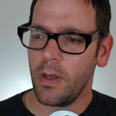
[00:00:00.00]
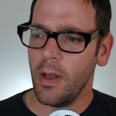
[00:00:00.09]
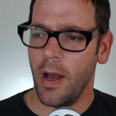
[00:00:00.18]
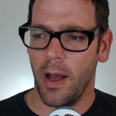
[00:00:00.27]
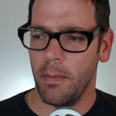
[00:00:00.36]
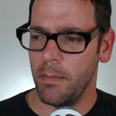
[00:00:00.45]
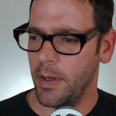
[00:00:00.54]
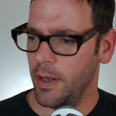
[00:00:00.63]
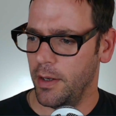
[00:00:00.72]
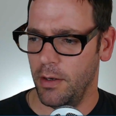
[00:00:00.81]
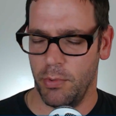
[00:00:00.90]

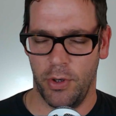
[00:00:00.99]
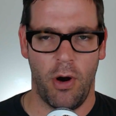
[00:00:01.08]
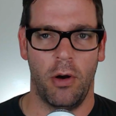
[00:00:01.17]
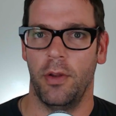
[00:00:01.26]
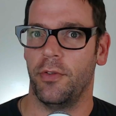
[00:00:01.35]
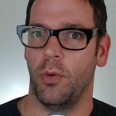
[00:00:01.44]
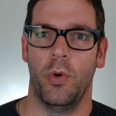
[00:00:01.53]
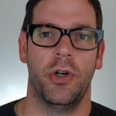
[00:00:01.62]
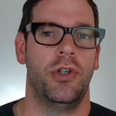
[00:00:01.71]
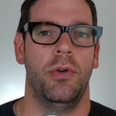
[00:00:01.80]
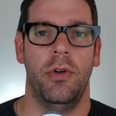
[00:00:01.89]
Regardless of
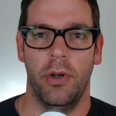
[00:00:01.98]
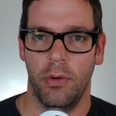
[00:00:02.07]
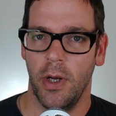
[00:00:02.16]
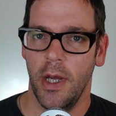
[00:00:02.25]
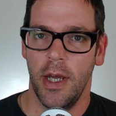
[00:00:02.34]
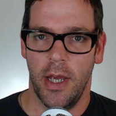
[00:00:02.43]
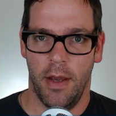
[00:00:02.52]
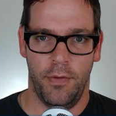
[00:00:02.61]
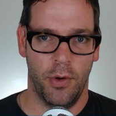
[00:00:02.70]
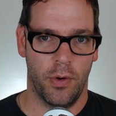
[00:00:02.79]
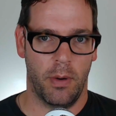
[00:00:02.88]
what you do, if
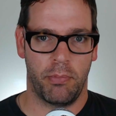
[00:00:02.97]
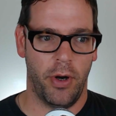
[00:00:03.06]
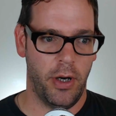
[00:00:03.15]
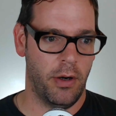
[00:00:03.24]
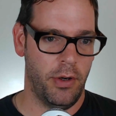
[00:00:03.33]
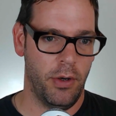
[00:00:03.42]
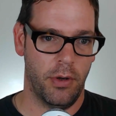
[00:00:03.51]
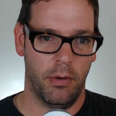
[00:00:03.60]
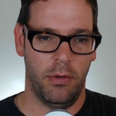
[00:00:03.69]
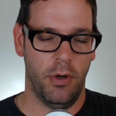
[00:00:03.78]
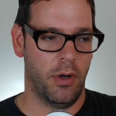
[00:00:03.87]
you're a printer, you
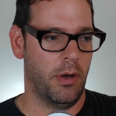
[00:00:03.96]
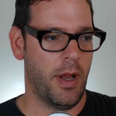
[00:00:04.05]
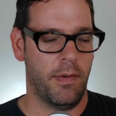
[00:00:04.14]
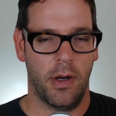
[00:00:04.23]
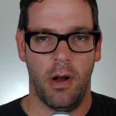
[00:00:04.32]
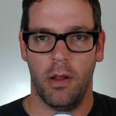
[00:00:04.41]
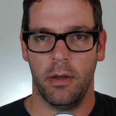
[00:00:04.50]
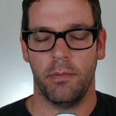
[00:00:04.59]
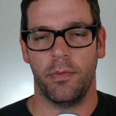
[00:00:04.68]
can have a column